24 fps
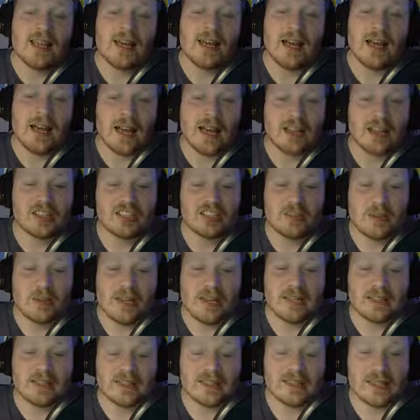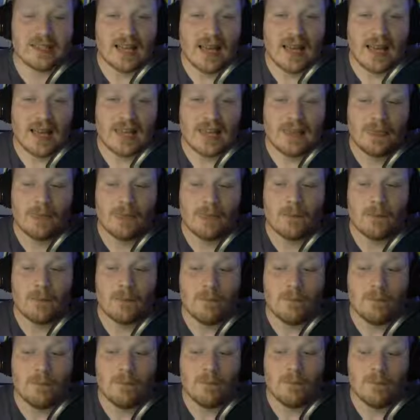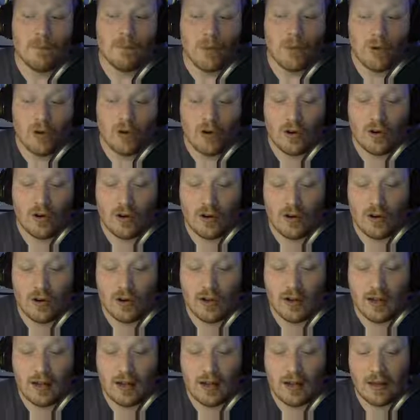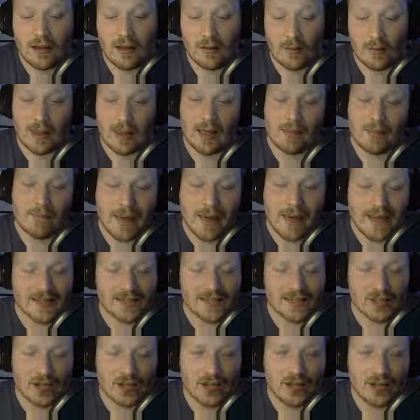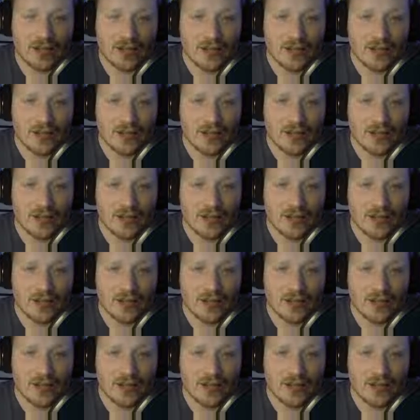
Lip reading: actually makes this guy a better